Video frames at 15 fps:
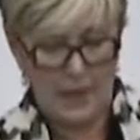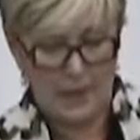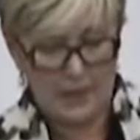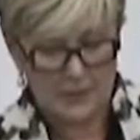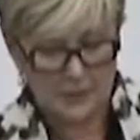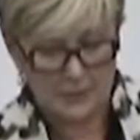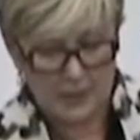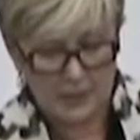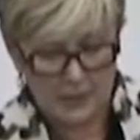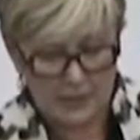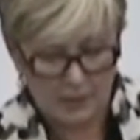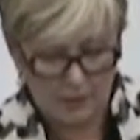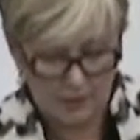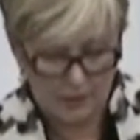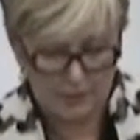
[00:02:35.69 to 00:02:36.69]
As many
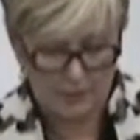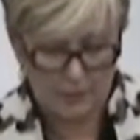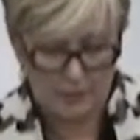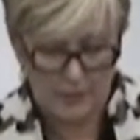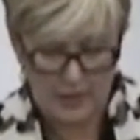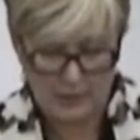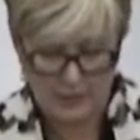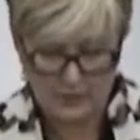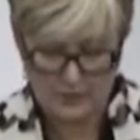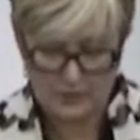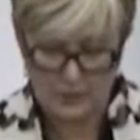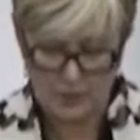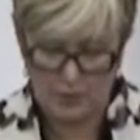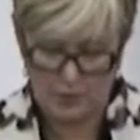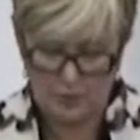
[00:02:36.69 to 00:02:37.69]
honourable members
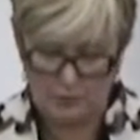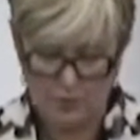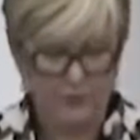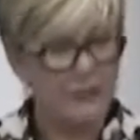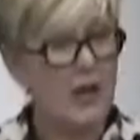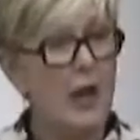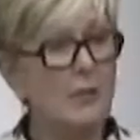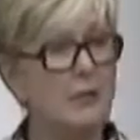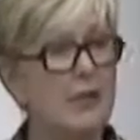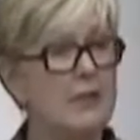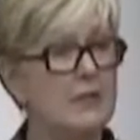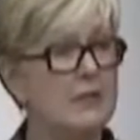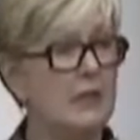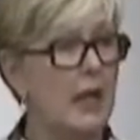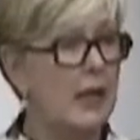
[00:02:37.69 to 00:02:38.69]
know, for
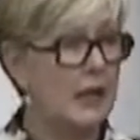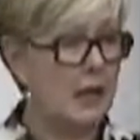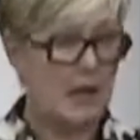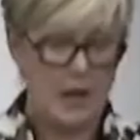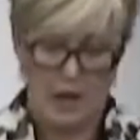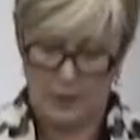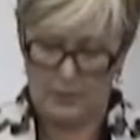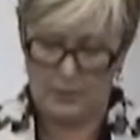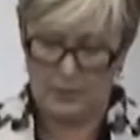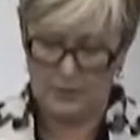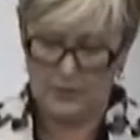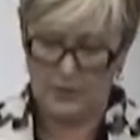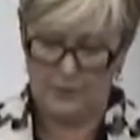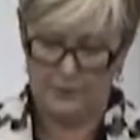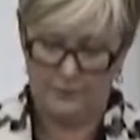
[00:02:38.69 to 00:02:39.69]
families like
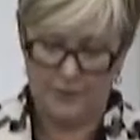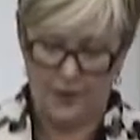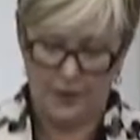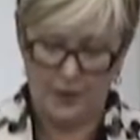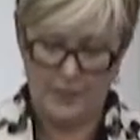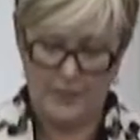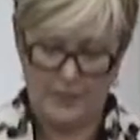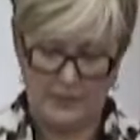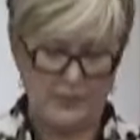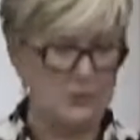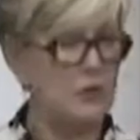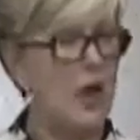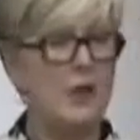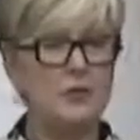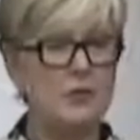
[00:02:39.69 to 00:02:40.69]
ours, a farm is
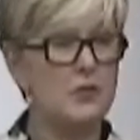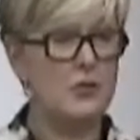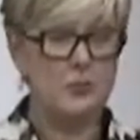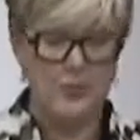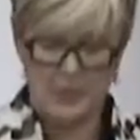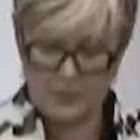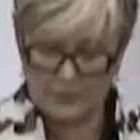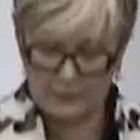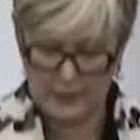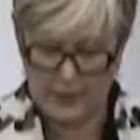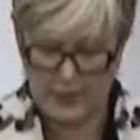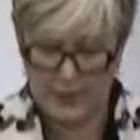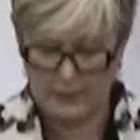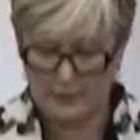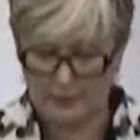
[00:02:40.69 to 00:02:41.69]
not just a piece of
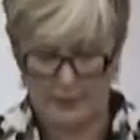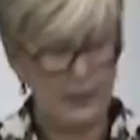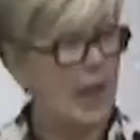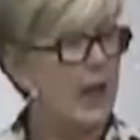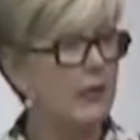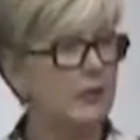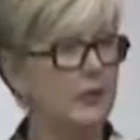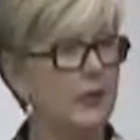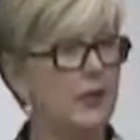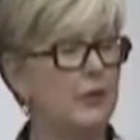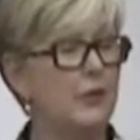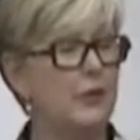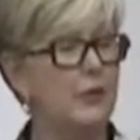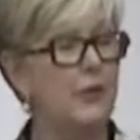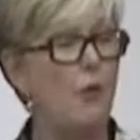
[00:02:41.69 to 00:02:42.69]
land, a
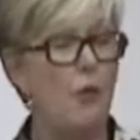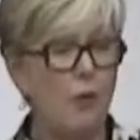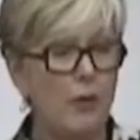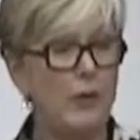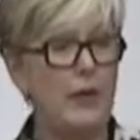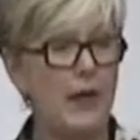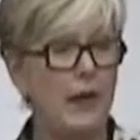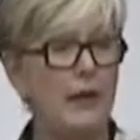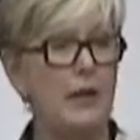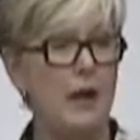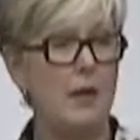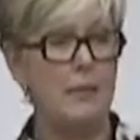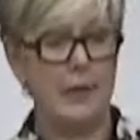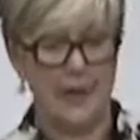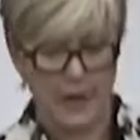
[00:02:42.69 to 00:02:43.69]
livelihood, or an
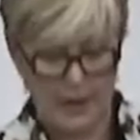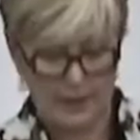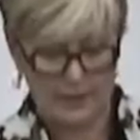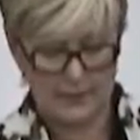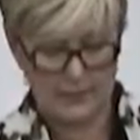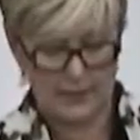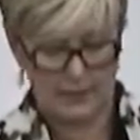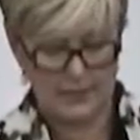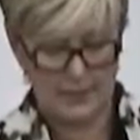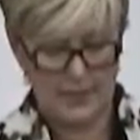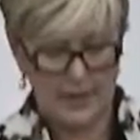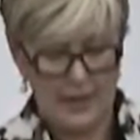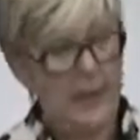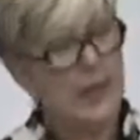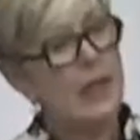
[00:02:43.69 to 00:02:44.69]
economic asset.
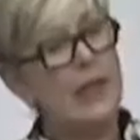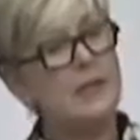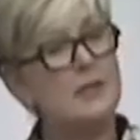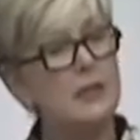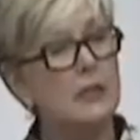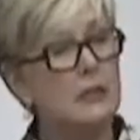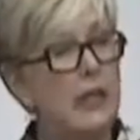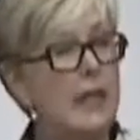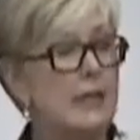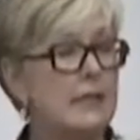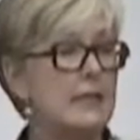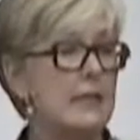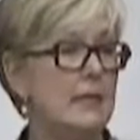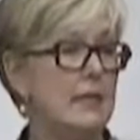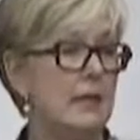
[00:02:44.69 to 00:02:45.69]
It's a
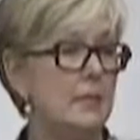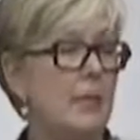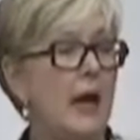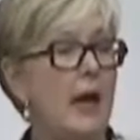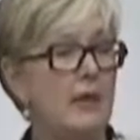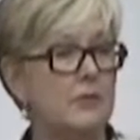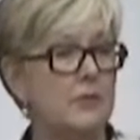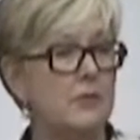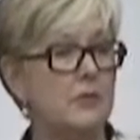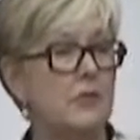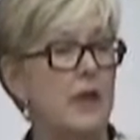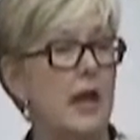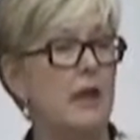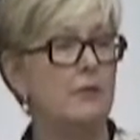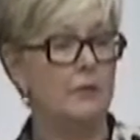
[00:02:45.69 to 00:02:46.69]
legacy that passes
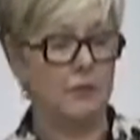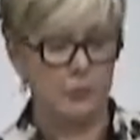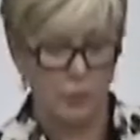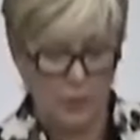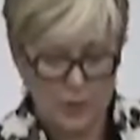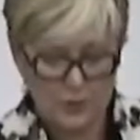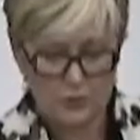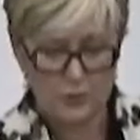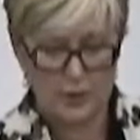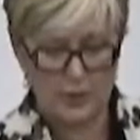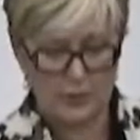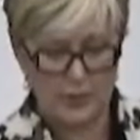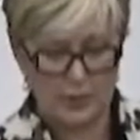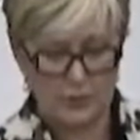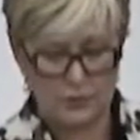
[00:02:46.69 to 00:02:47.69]
down from one
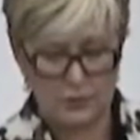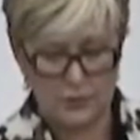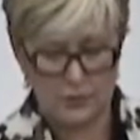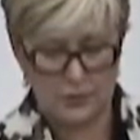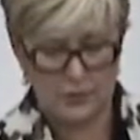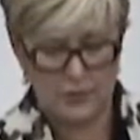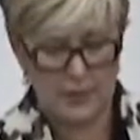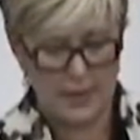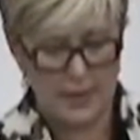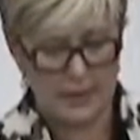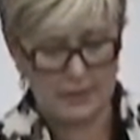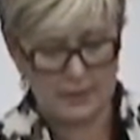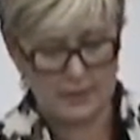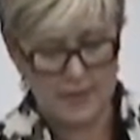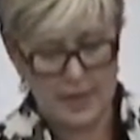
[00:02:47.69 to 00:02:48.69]
generation to the
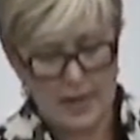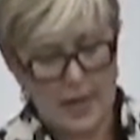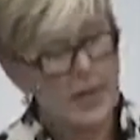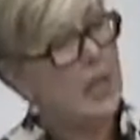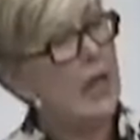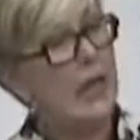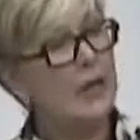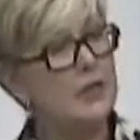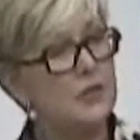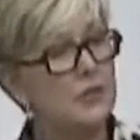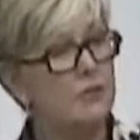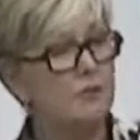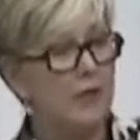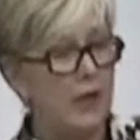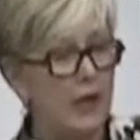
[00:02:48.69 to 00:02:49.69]
next, and it's a
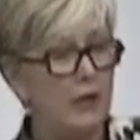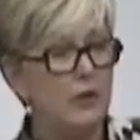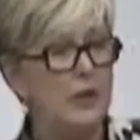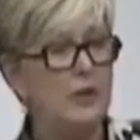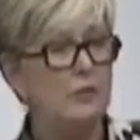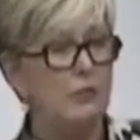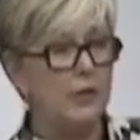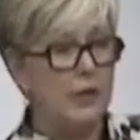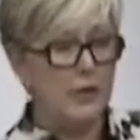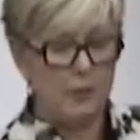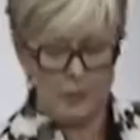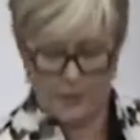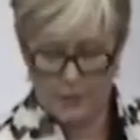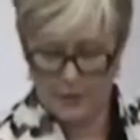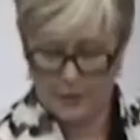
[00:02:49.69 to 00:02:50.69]
very real
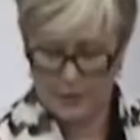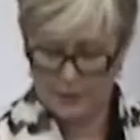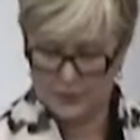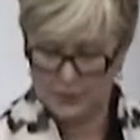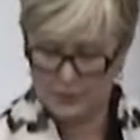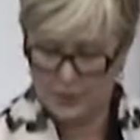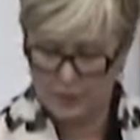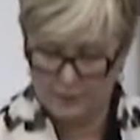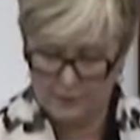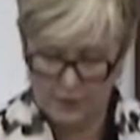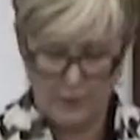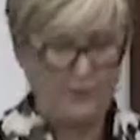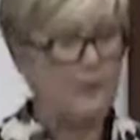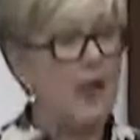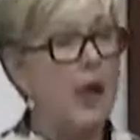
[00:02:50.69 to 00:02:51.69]
part of
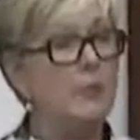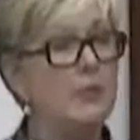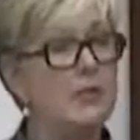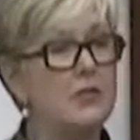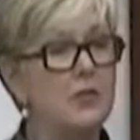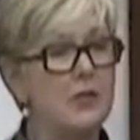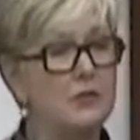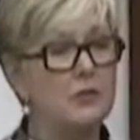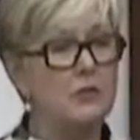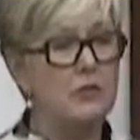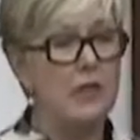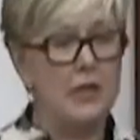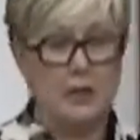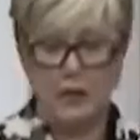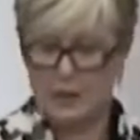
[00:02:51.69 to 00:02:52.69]
our family's
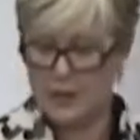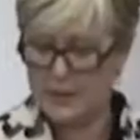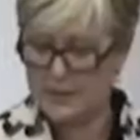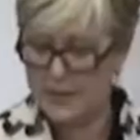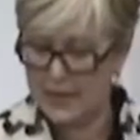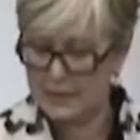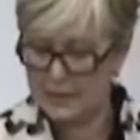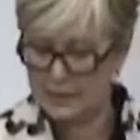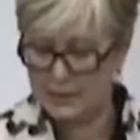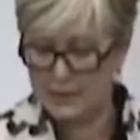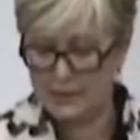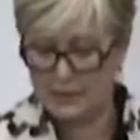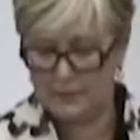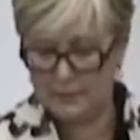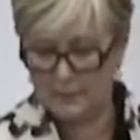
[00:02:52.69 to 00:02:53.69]
history and our
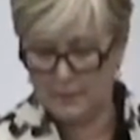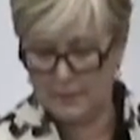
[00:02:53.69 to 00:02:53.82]
identity.